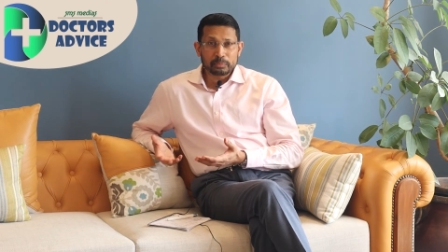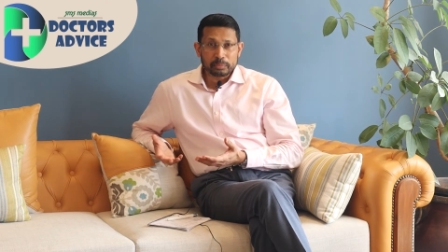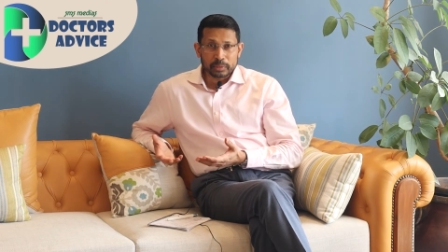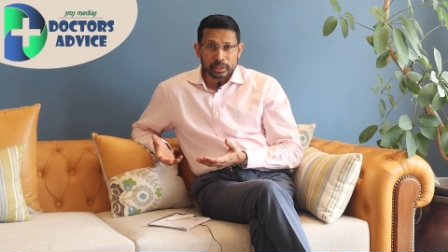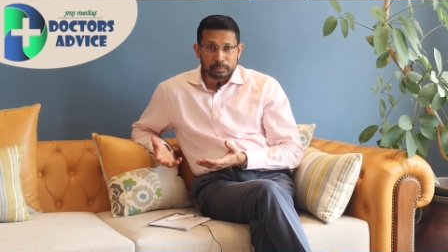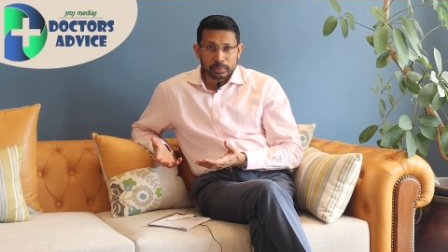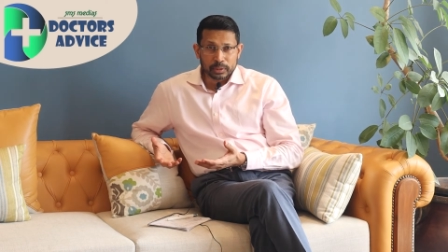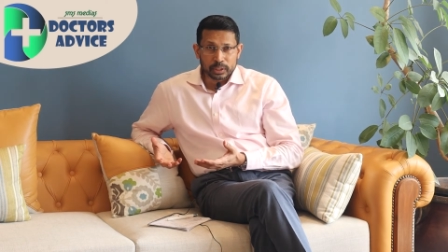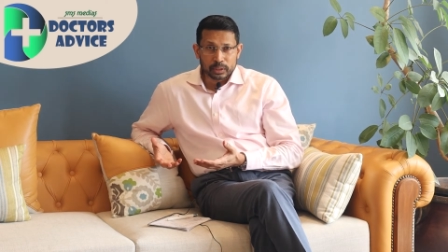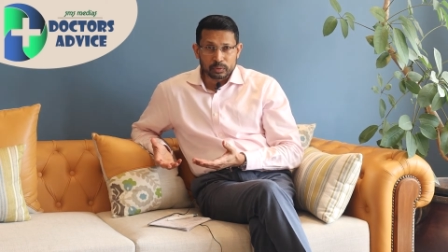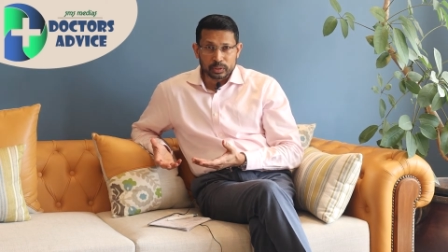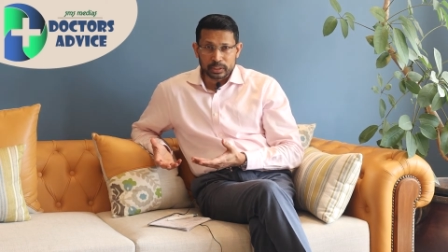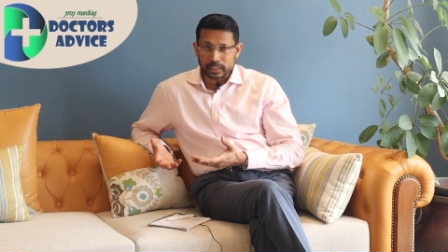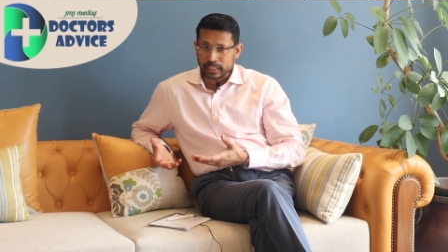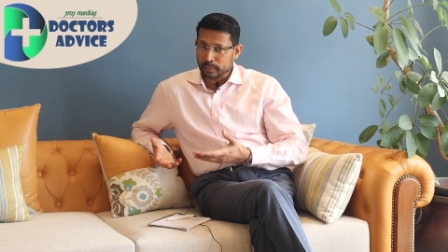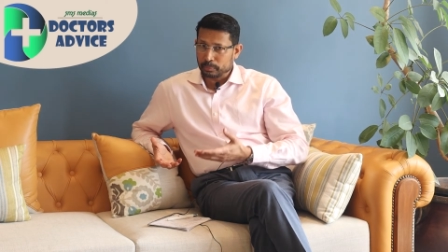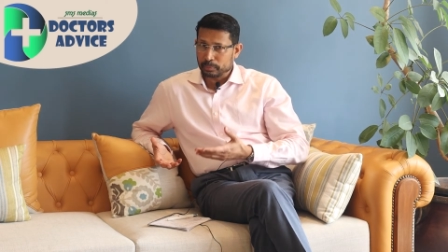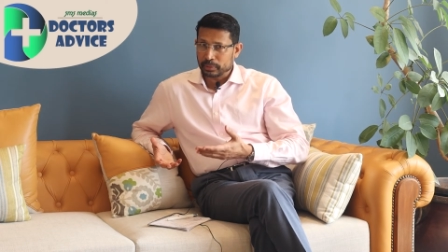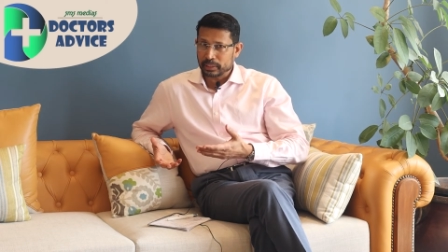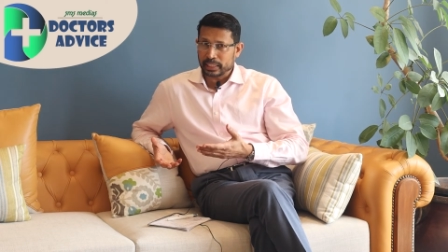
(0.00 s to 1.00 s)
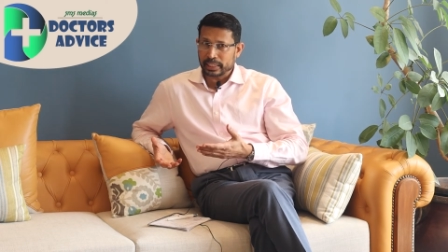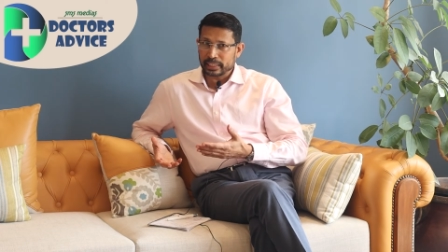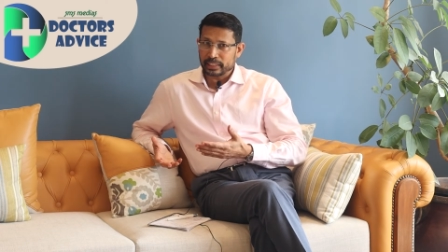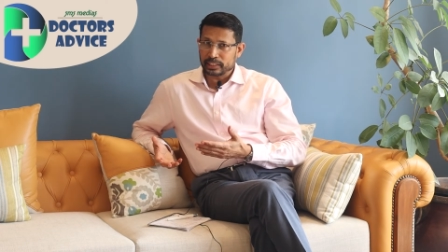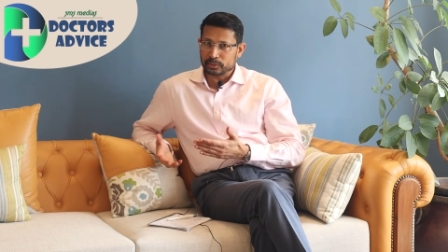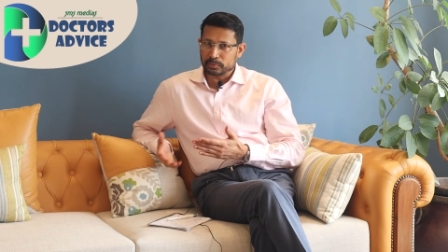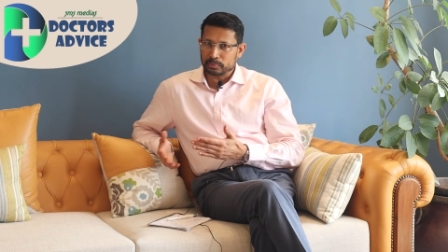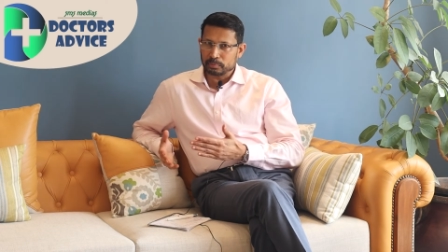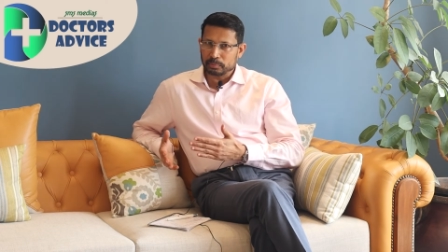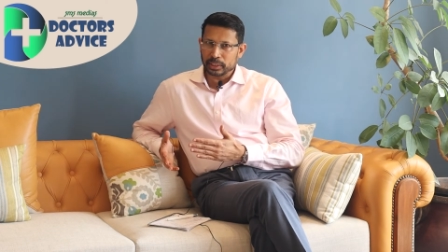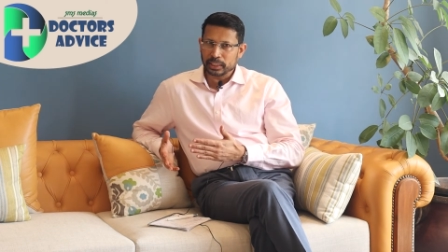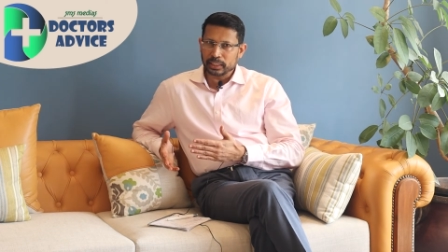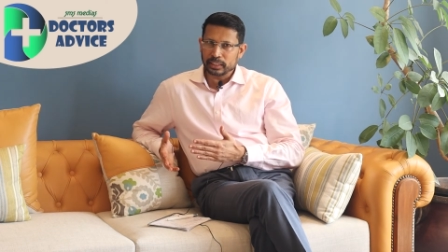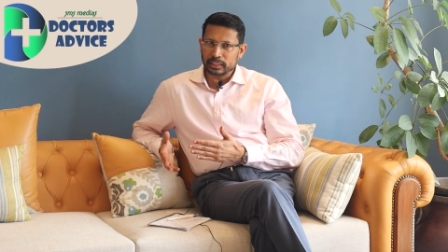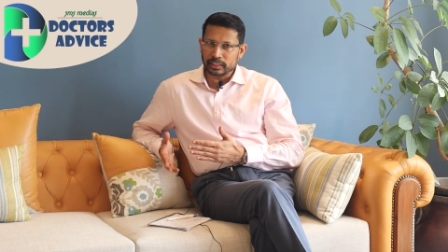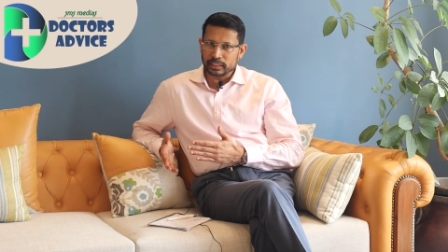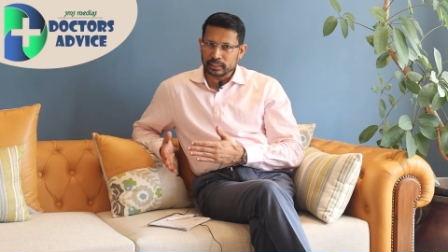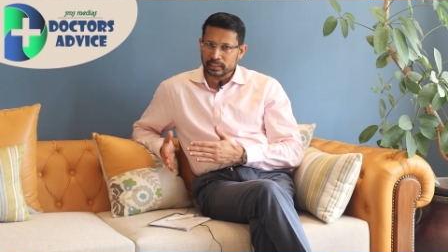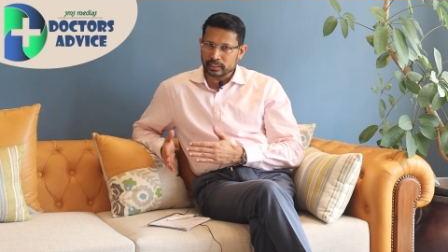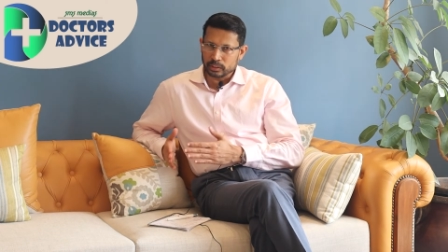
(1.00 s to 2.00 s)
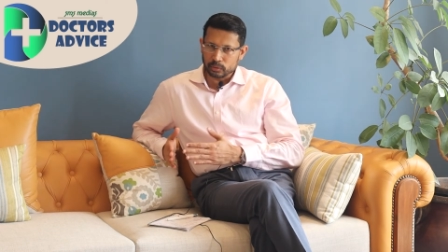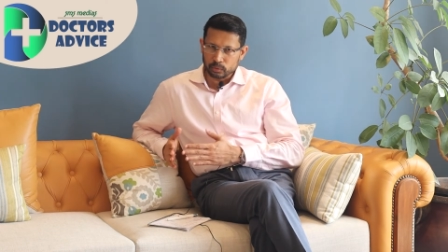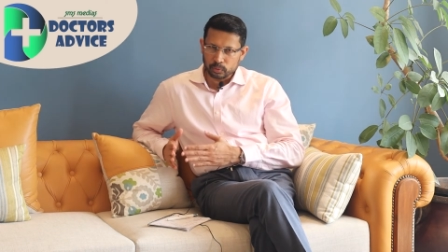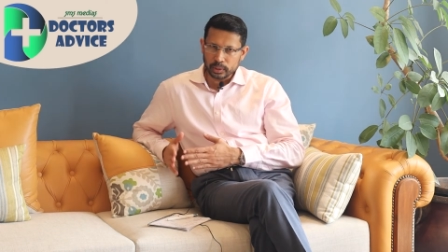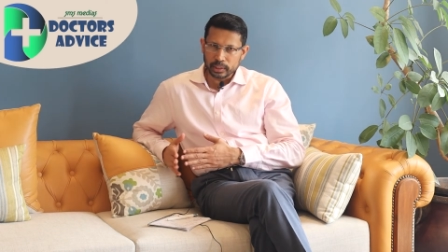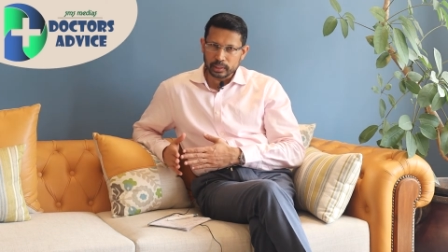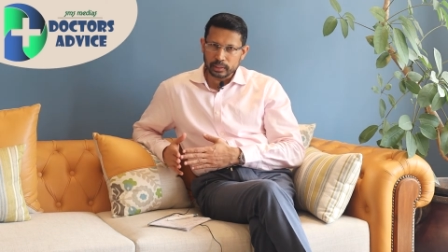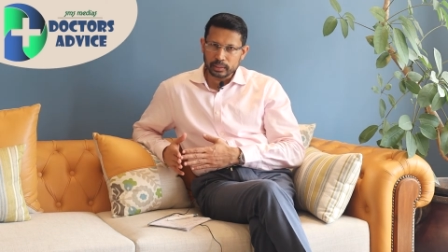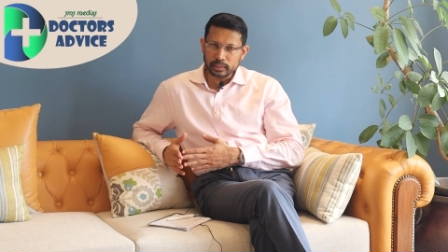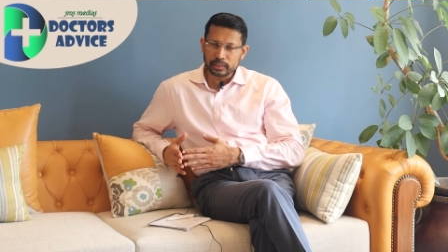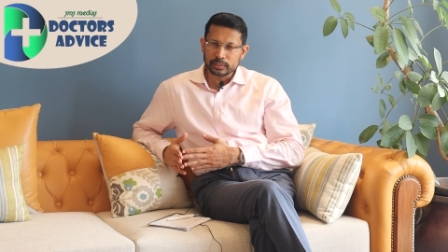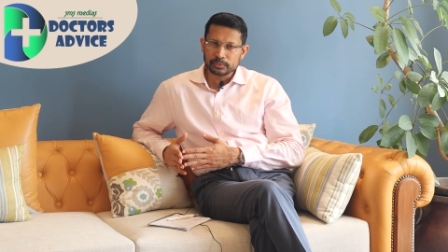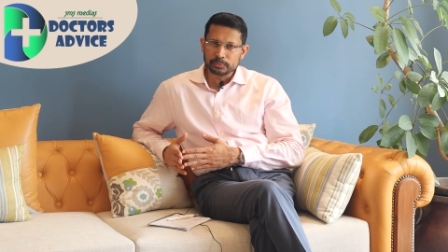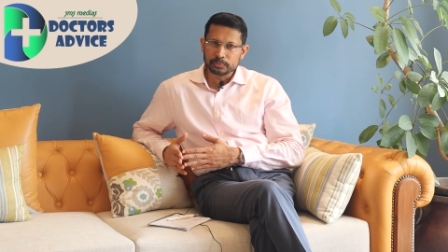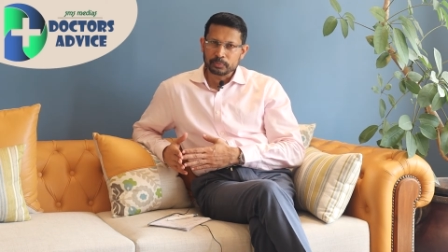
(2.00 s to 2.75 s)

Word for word: people with hepatitis B in the world,